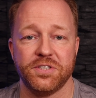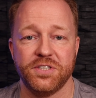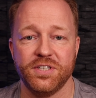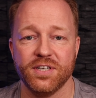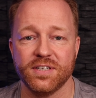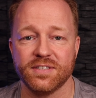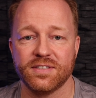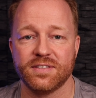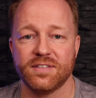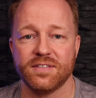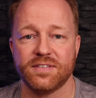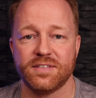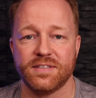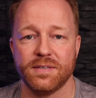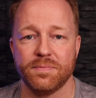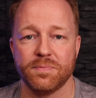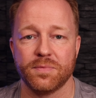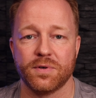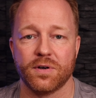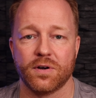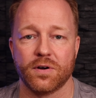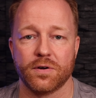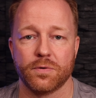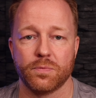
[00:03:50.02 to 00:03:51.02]
just the
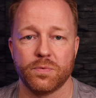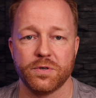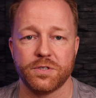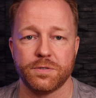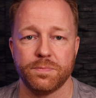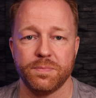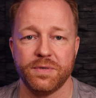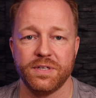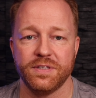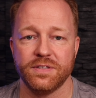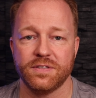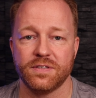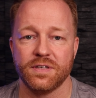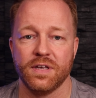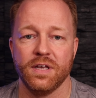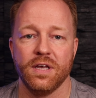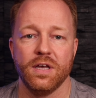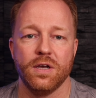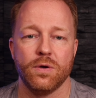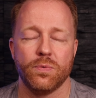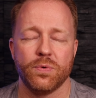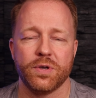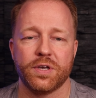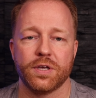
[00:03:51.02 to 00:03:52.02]
SIM card, which means
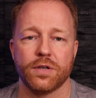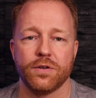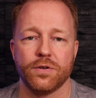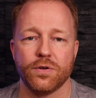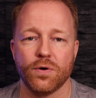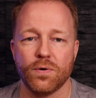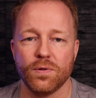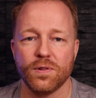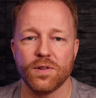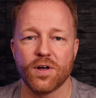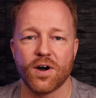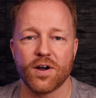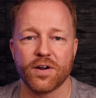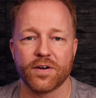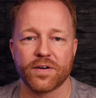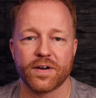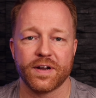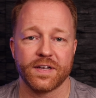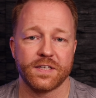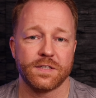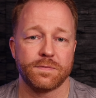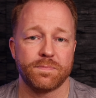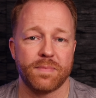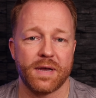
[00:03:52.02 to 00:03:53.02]
we can no longer
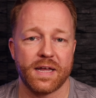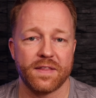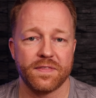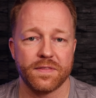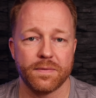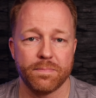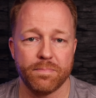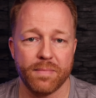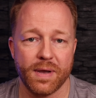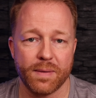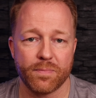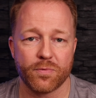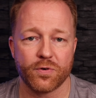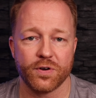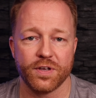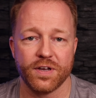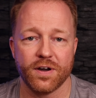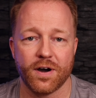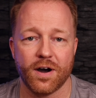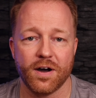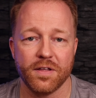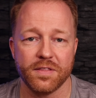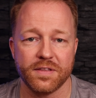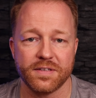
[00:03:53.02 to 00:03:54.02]
expand the memory
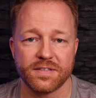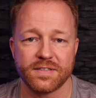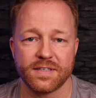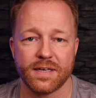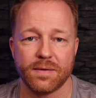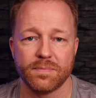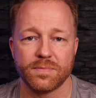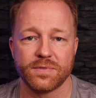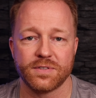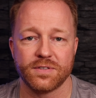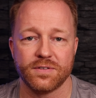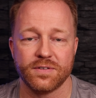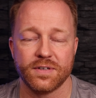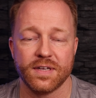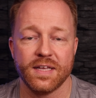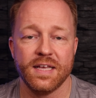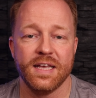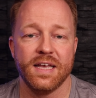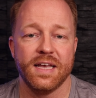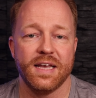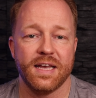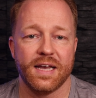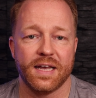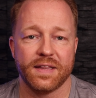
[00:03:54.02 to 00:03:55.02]
on the Samsung,
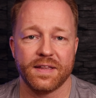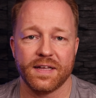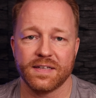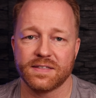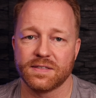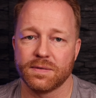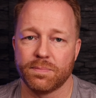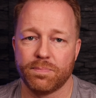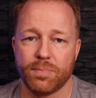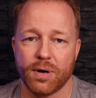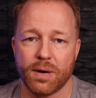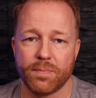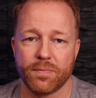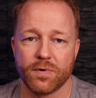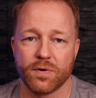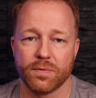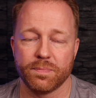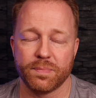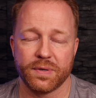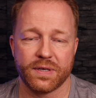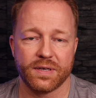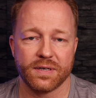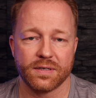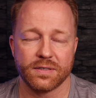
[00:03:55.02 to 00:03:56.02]
and that's a bummer
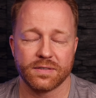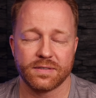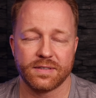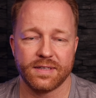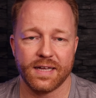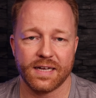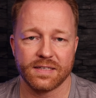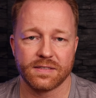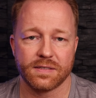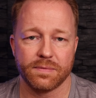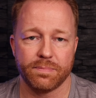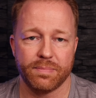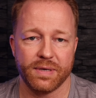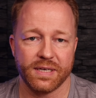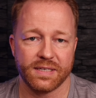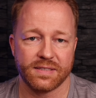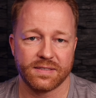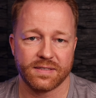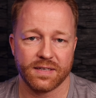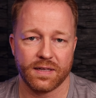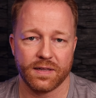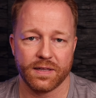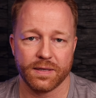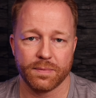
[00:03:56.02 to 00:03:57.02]
because that's a big
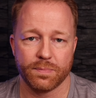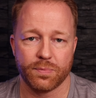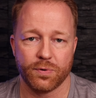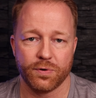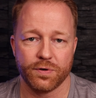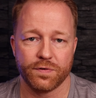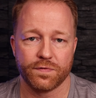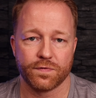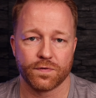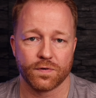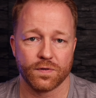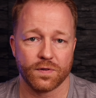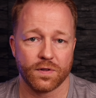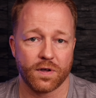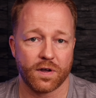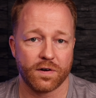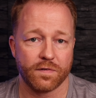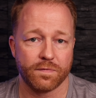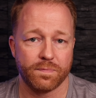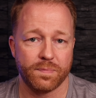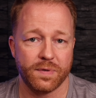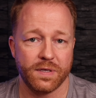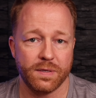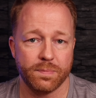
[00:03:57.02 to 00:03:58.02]
selling point for a lot
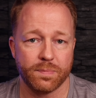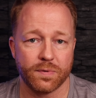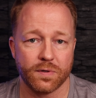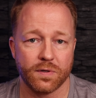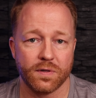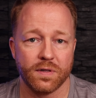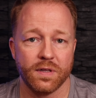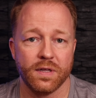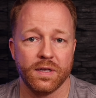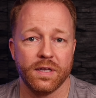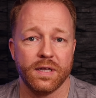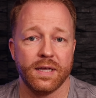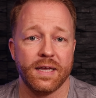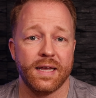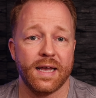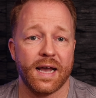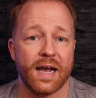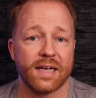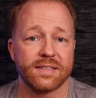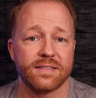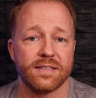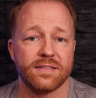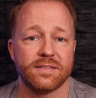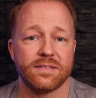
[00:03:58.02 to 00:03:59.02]
of people,
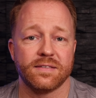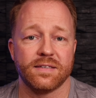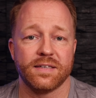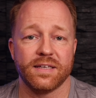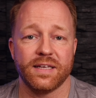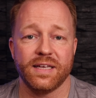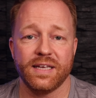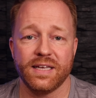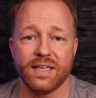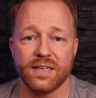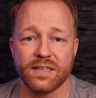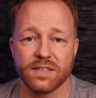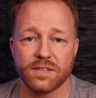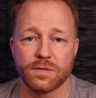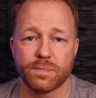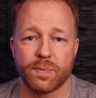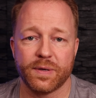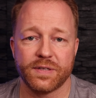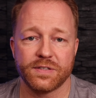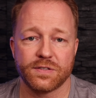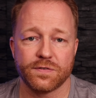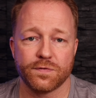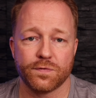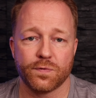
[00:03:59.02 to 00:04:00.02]
as it's an
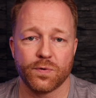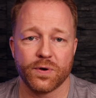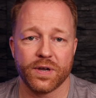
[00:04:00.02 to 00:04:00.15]
inexpensive